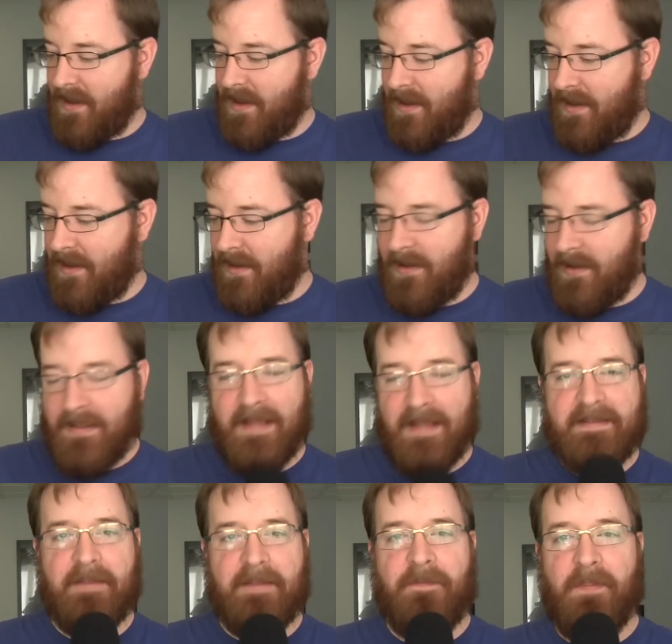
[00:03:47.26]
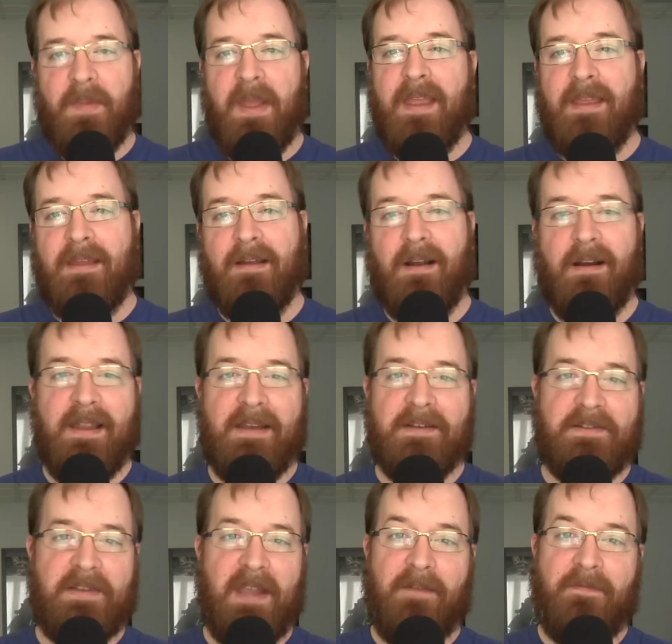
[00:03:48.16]
Uh, and that's it for me. All right,
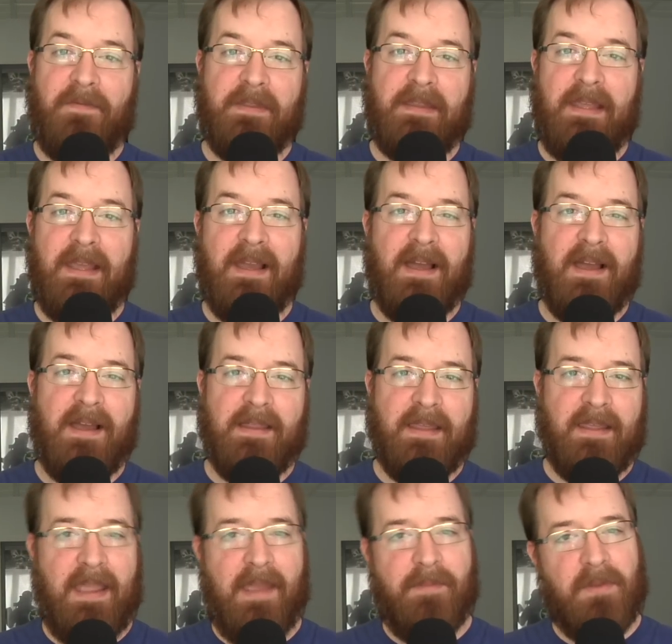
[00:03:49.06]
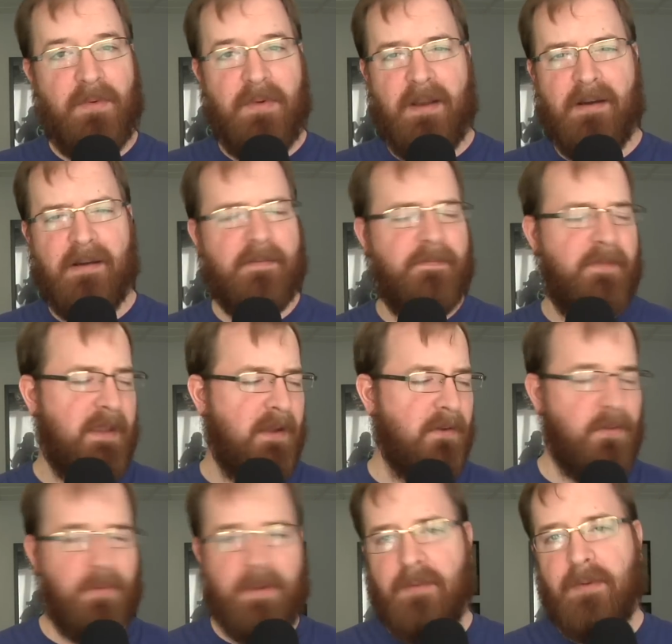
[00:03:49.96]
here's Jeff with the, uh, the game of the week or
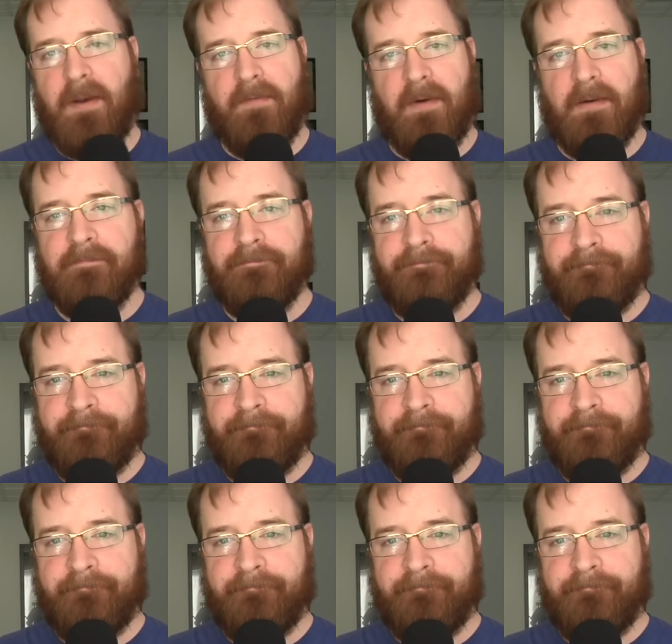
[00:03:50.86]
video of the week, whatever.